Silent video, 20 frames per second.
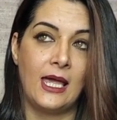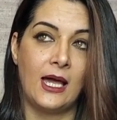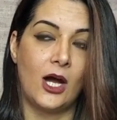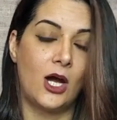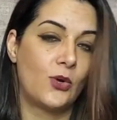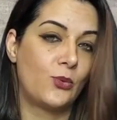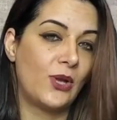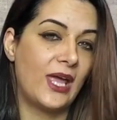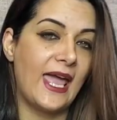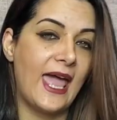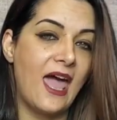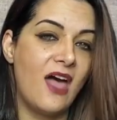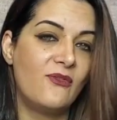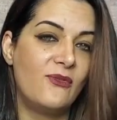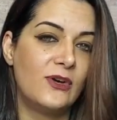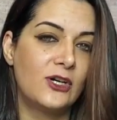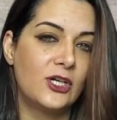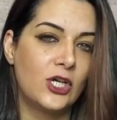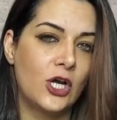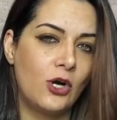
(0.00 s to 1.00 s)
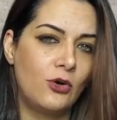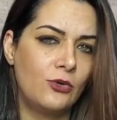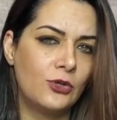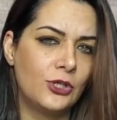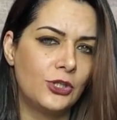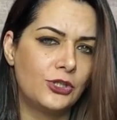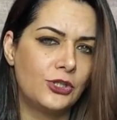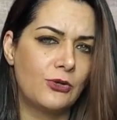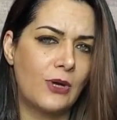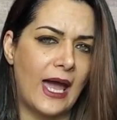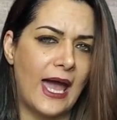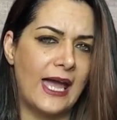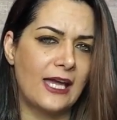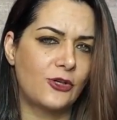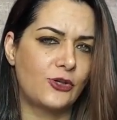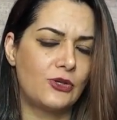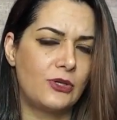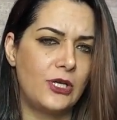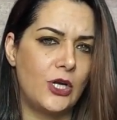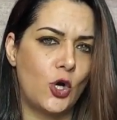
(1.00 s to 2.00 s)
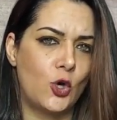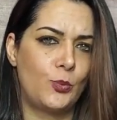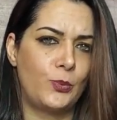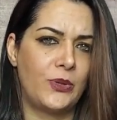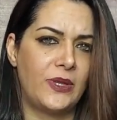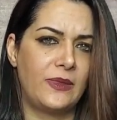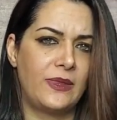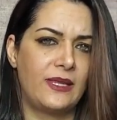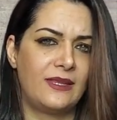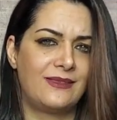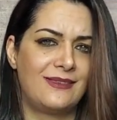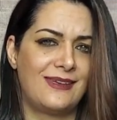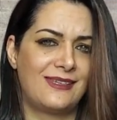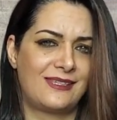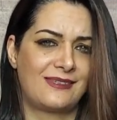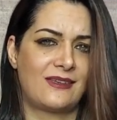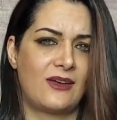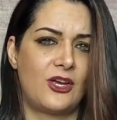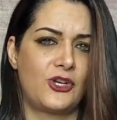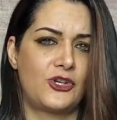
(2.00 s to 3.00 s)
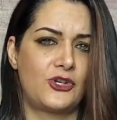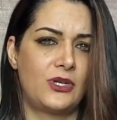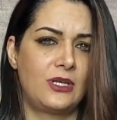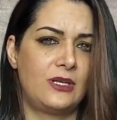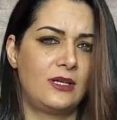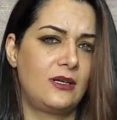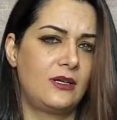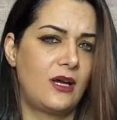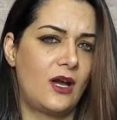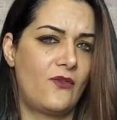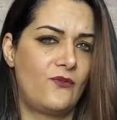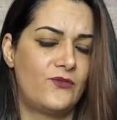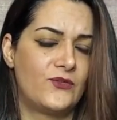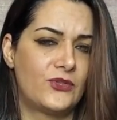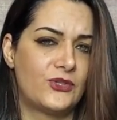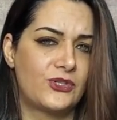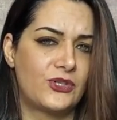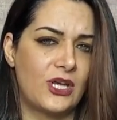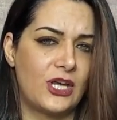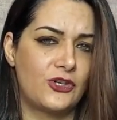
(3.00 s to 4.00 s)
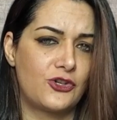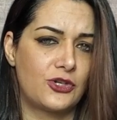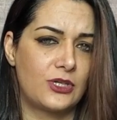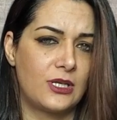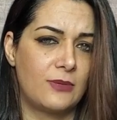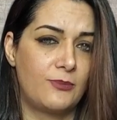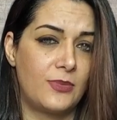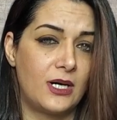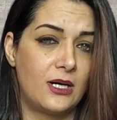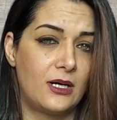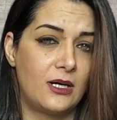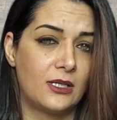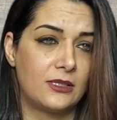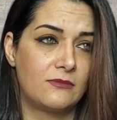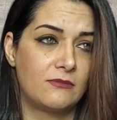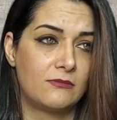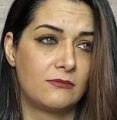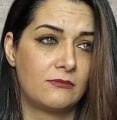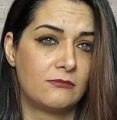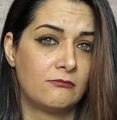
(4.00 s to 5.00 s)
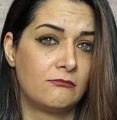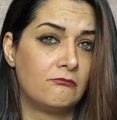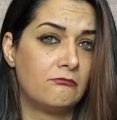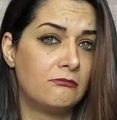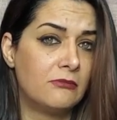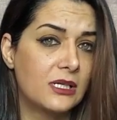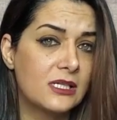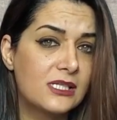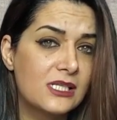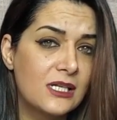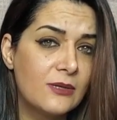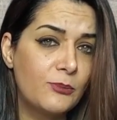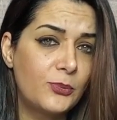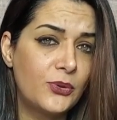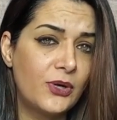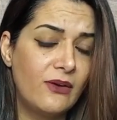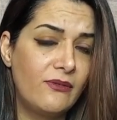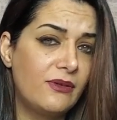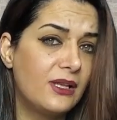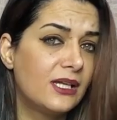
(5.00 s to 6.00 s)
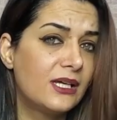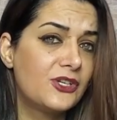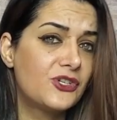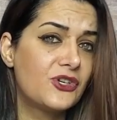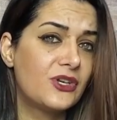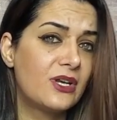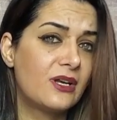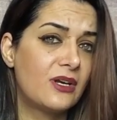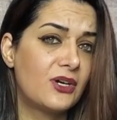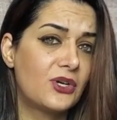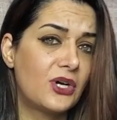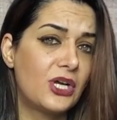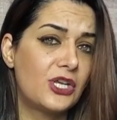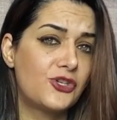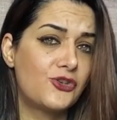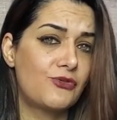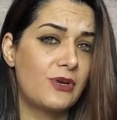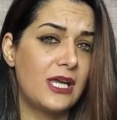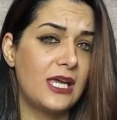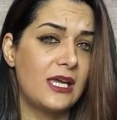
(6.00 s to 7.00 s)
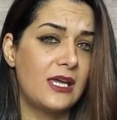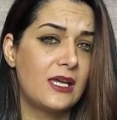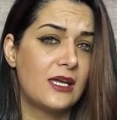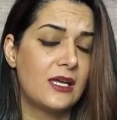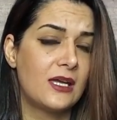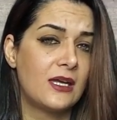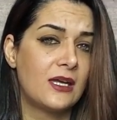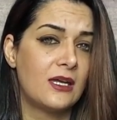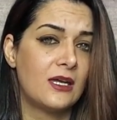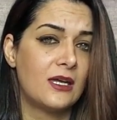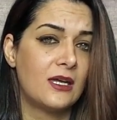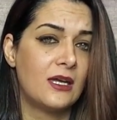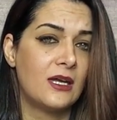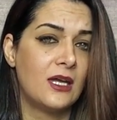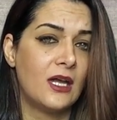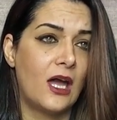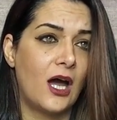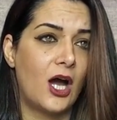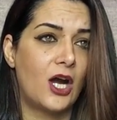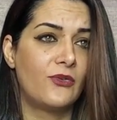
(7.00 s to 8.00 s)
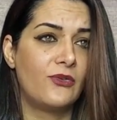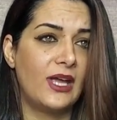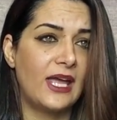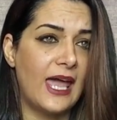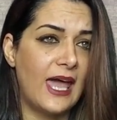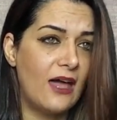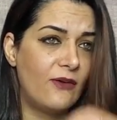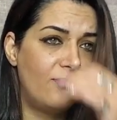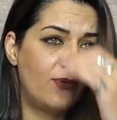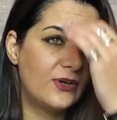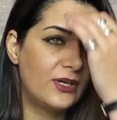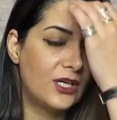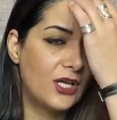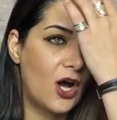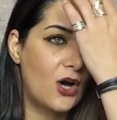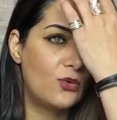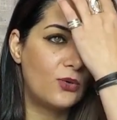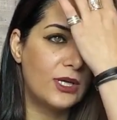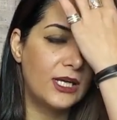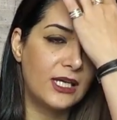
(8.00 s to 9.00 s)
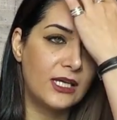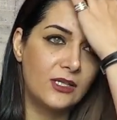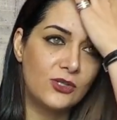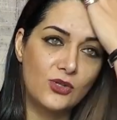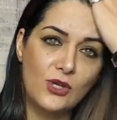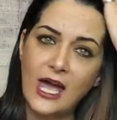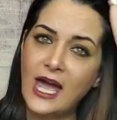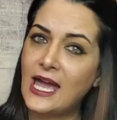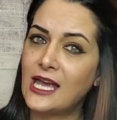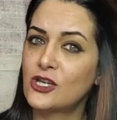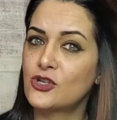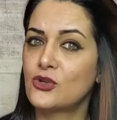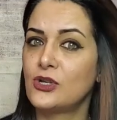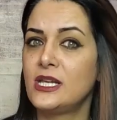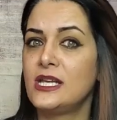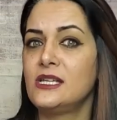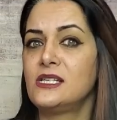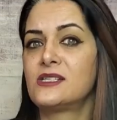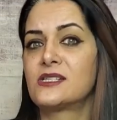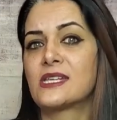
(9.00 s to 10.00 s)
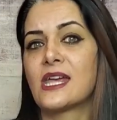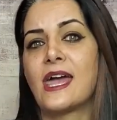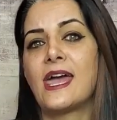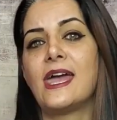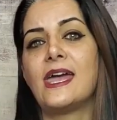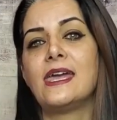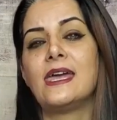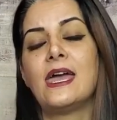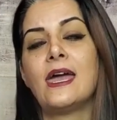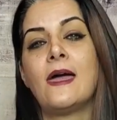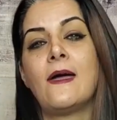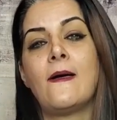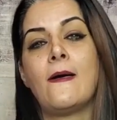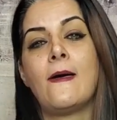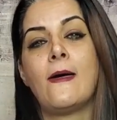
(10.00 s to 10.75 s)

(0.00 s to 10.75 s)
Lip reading: Are we ever going to actually open the discussion and conversation about Muslim privilege in our country? Are we ever going to actually say